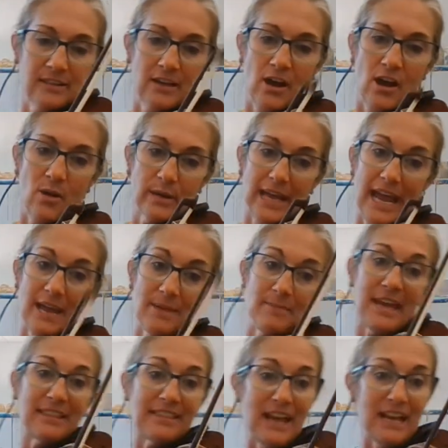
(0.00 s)
Okay,
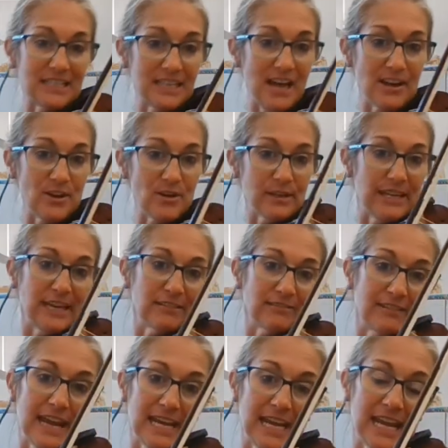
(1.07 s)
make that tunnel. Get
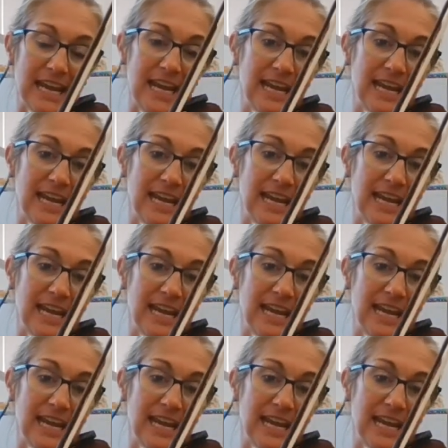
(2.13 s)
ready.